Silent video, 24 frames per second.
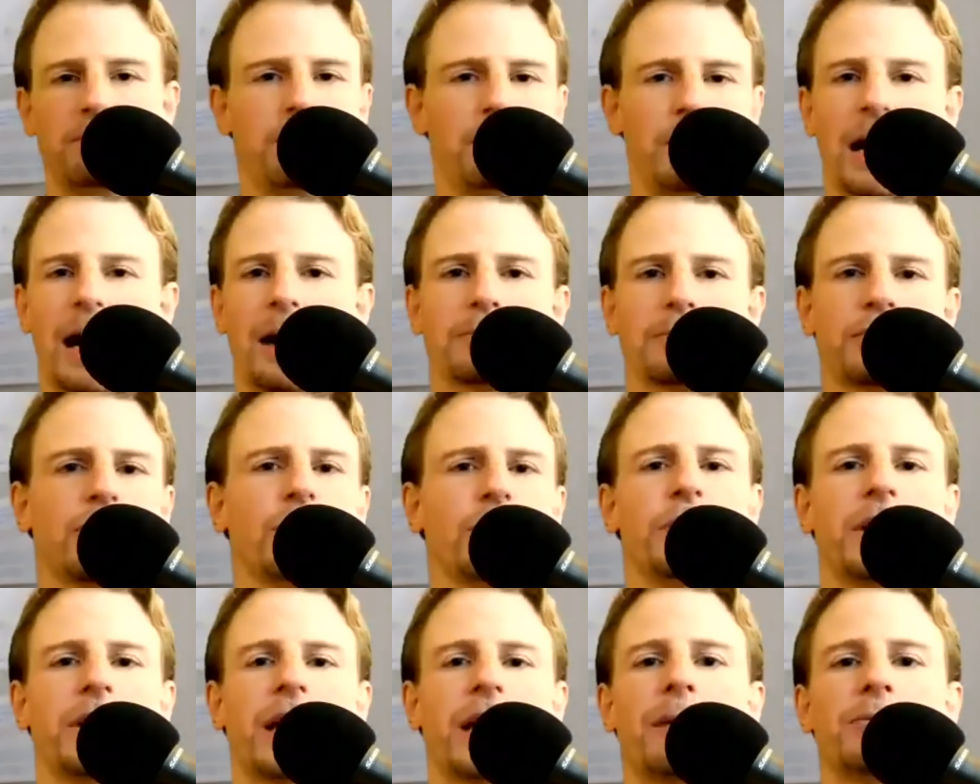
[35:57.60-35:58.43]

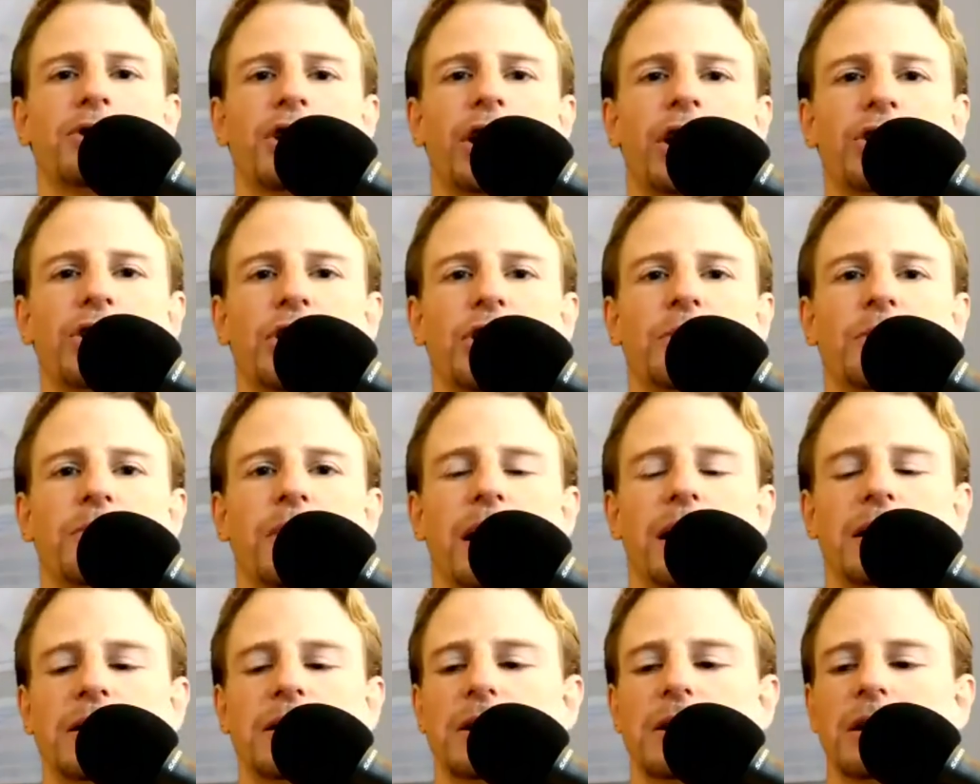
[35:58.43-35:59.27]
absolute game changer
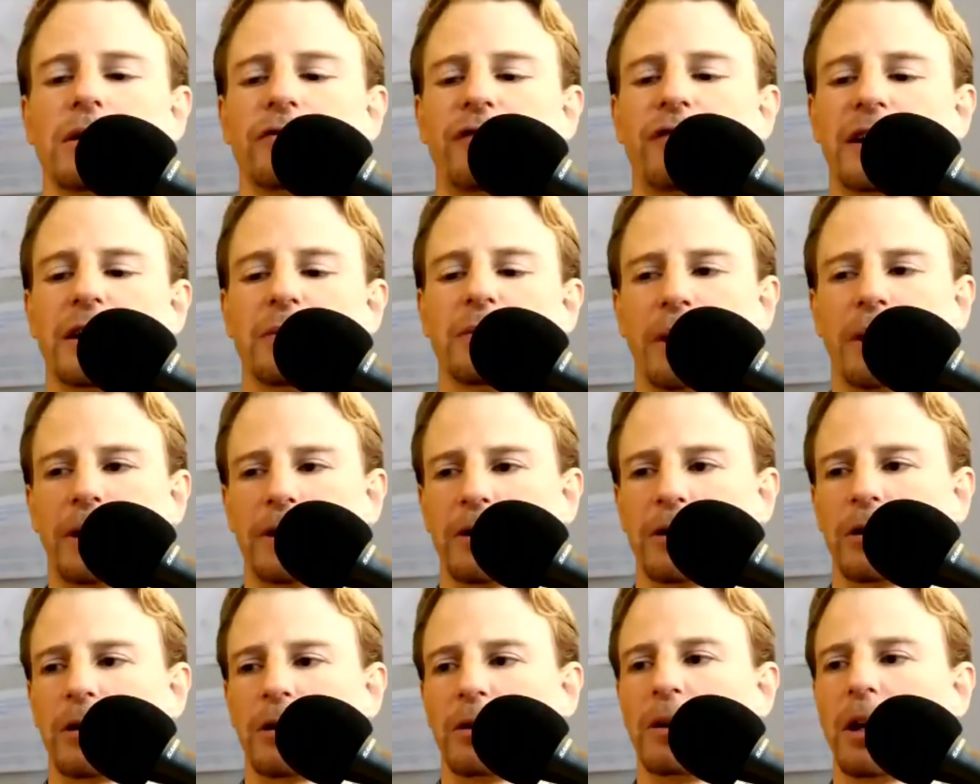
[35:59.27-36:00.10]
and a
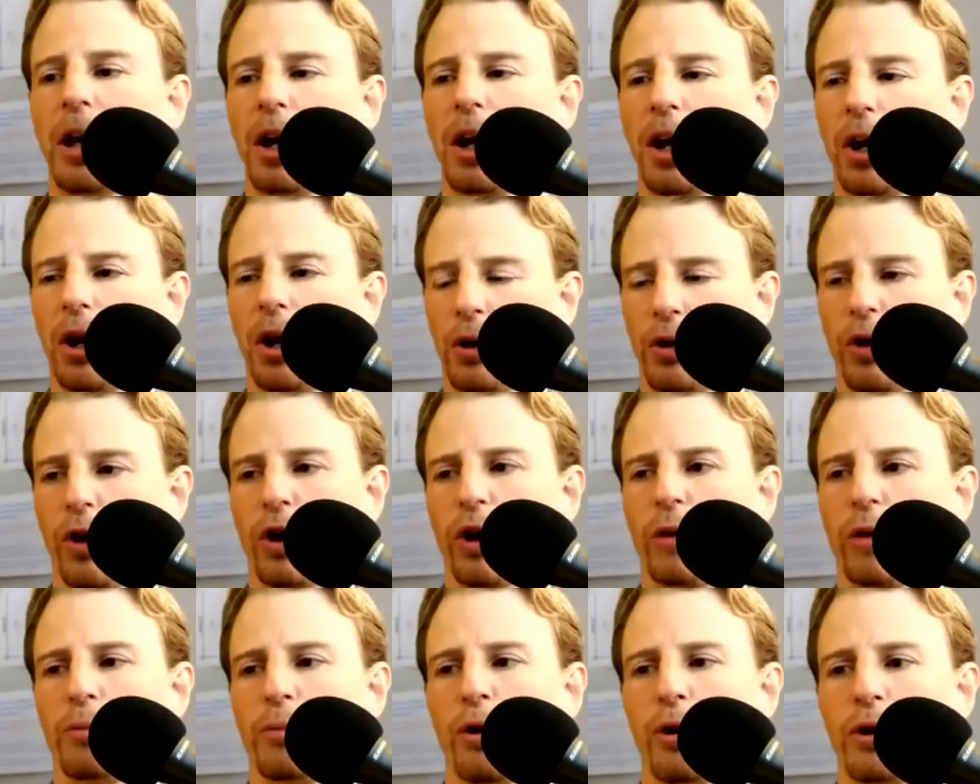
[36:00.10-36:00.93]
fundamental core
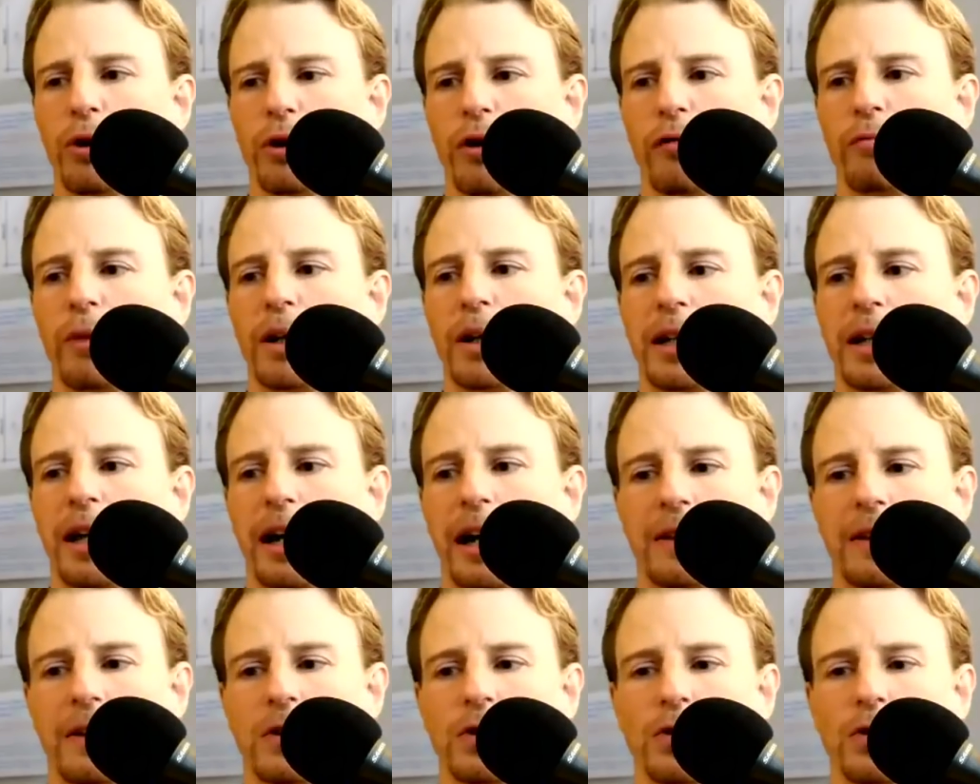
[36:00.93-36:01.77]
component of my diet. This is